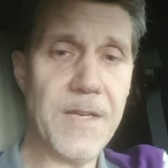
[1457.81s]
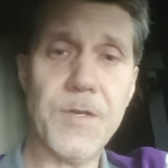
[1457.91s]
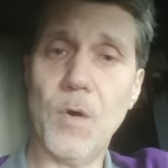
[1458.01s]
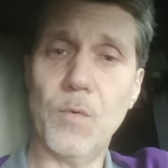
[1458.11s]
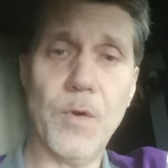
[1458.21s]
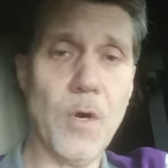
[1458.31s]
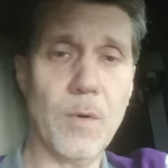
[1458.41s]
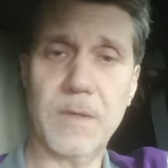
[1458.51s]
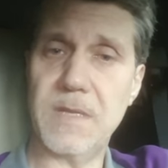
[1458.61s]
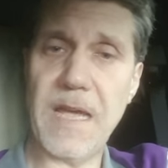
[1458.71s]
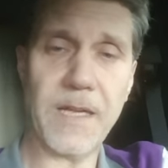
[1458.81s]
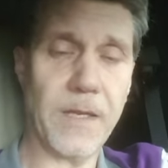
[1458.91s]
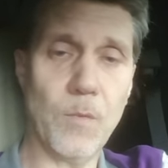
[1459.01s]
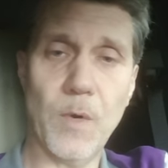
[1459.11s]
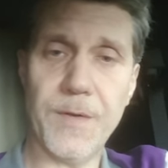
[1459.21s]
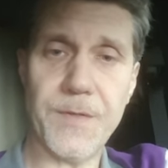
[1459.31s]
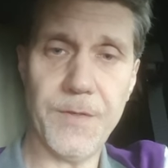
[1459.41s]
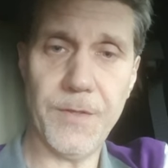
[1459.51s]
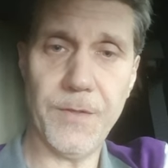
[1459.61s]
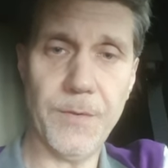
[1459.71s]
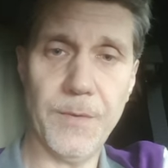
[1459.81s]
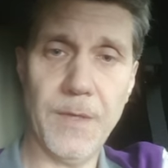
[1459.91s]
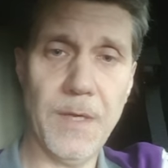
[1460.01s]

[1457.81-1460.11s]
don't know exactly what to do